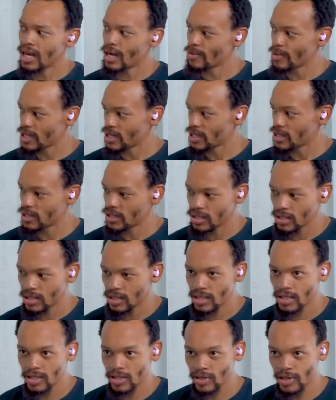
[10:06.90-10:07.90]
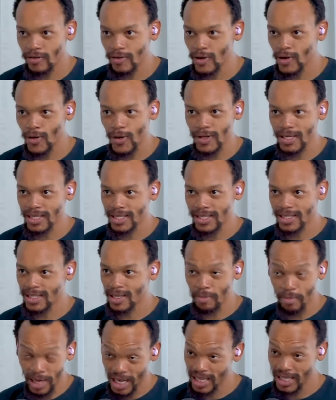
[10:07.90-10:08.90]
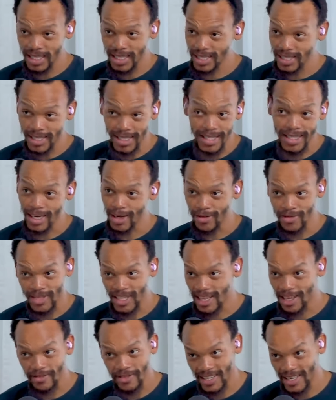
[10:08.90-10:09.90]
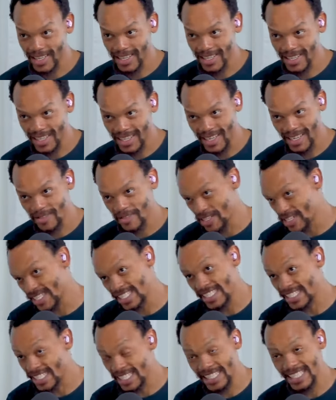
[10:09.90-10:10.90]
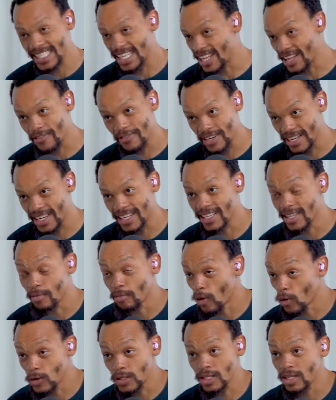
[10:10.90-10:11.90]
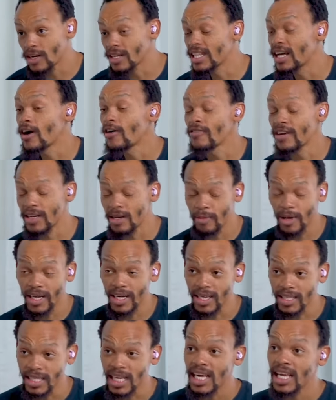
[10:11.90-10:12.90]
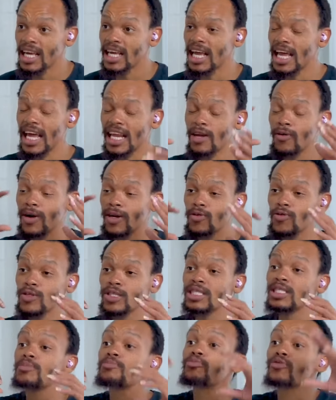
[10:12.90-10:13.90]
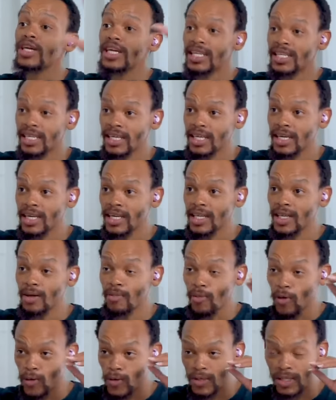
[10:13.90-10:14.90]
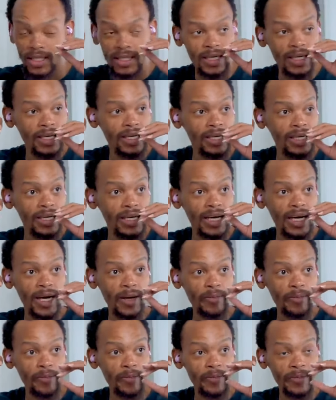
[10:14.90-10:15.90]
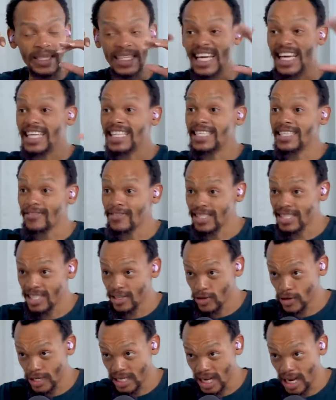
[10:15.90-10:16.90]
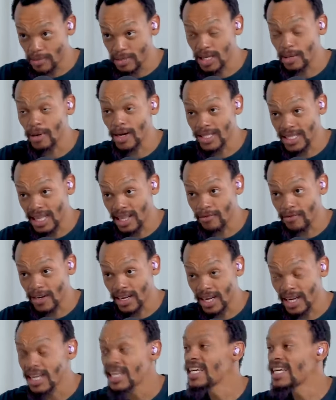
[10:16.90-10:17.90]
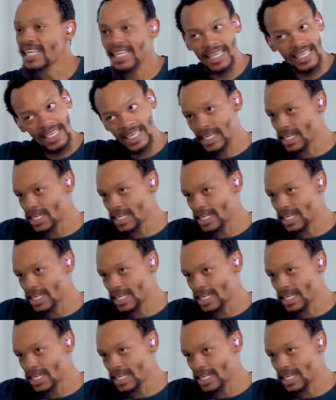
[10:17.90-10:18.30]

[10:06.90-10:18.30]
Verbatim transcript: I mean, Trevor Noah is the biggest disser of South Africa. I mean, he's dissed South Africa the most uh, of anybody else. Anyone who's spread the most um, negative stereotypes about, about South, Africa, South Africa.